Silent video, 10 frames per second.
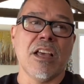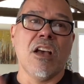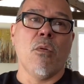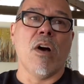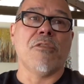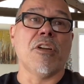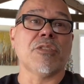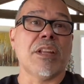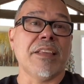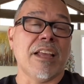Well, if you don't
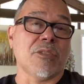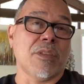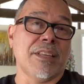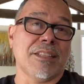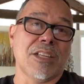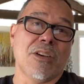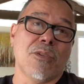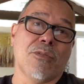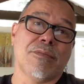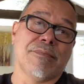do anything else with it
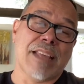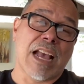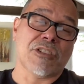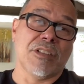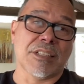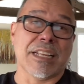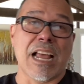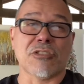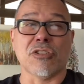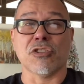though, actually this can
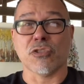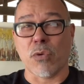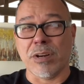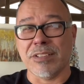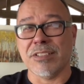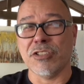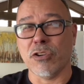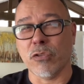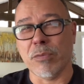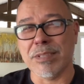actually shorten your
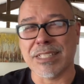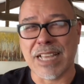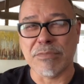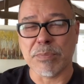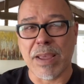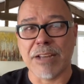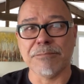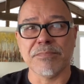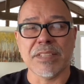equipment's lifespan